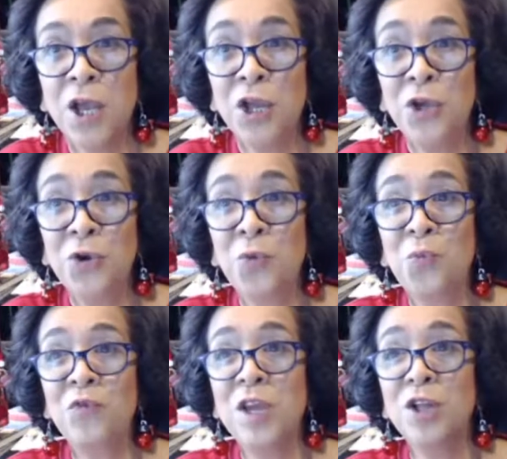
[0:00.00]
You'll
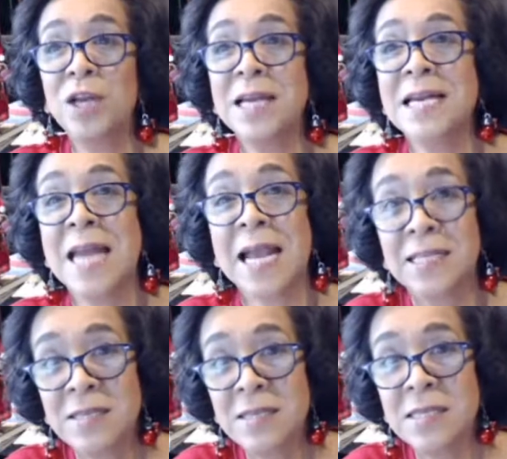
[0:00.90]
feel
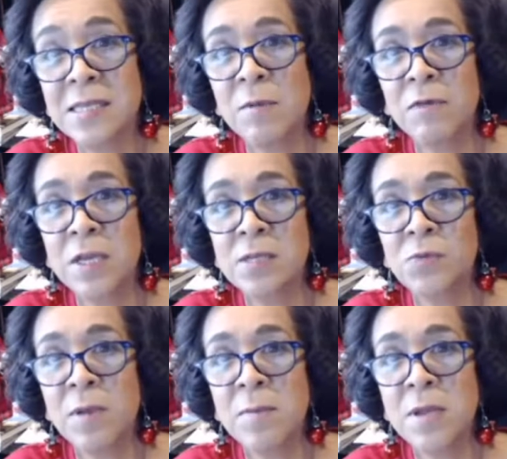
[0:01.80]
connected to some of these
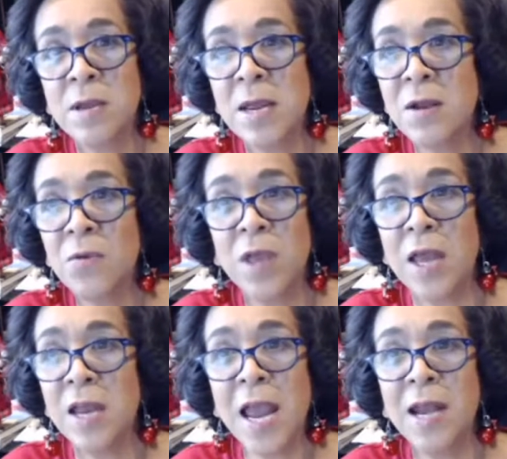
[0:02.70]
women
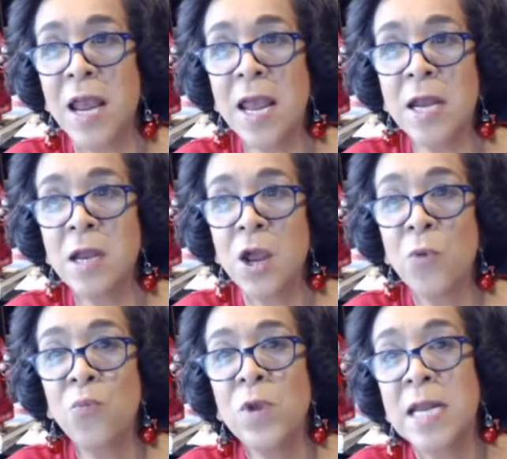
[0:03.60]
and
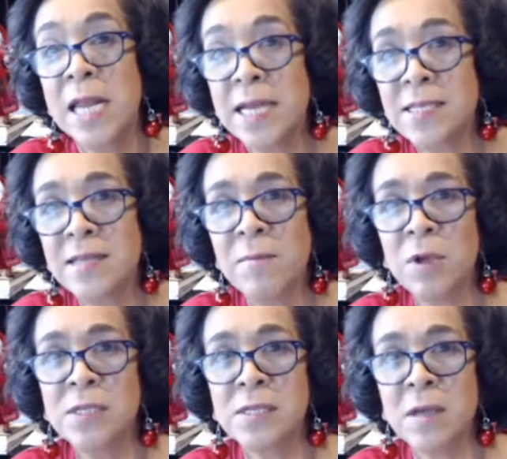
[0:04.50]
relate to them
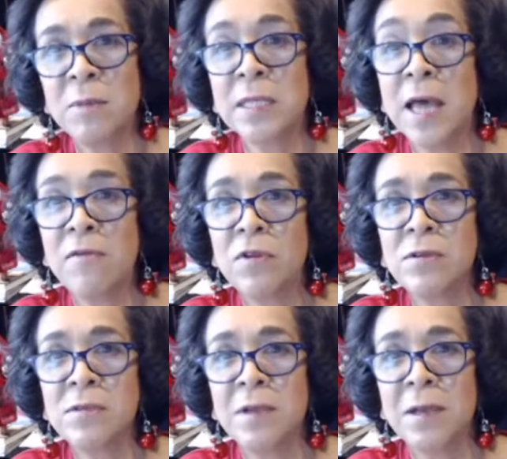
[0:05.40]
on some
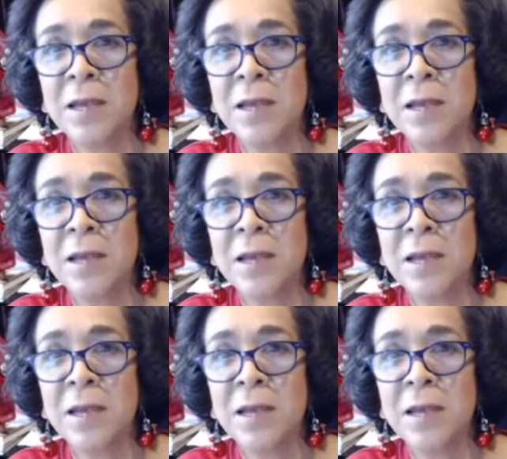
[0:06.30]
levels,